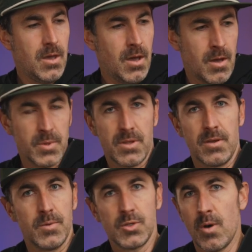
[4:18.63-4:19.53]
But
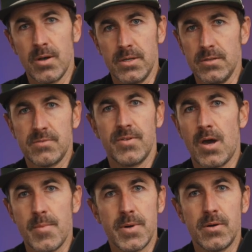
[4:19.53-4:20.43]
the image quality is
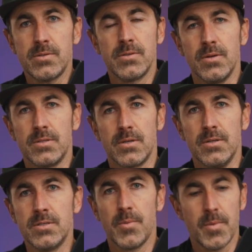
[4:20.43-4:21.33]
phenomenal, so it's a
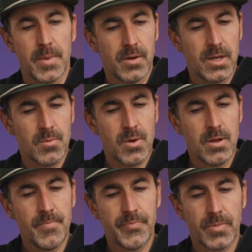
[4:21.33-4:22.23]
good supplemental
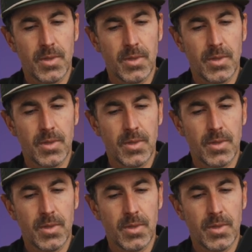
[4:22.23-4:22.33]
camera.